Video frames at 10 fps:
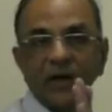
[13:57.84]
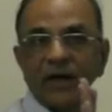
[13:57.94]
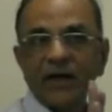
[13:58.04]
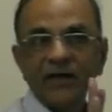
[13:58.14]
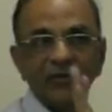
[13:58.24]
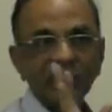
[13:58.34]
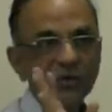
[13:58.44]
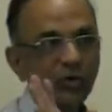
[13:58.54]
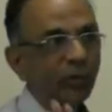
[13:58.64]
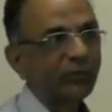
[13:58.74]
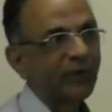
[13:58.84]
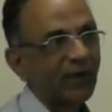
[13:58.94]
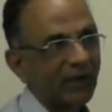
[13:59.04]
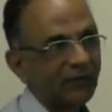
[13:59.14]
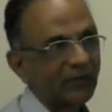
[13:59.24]
And as far as tubes
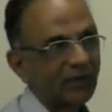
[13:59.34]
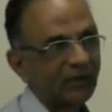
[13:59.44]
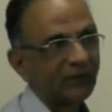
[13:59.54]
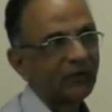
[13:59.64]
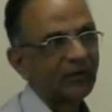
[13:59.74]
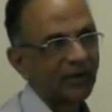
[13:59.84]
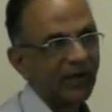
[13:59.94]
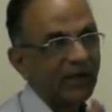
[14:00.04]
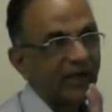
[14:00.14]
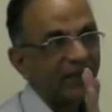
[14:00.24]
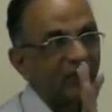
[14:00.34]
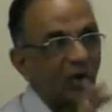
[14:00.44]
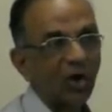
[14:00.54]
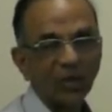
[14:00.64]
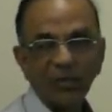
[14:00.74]
and lines are concerned, it is
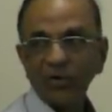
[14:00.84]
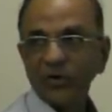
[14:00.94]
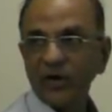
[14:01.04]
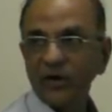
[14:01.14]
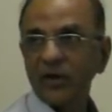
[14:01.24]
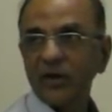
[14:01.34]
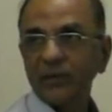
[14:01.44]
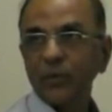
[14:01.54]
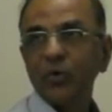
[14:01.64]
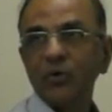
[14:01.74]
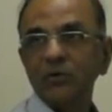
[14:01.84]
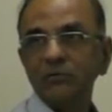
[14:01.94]
not about the return report.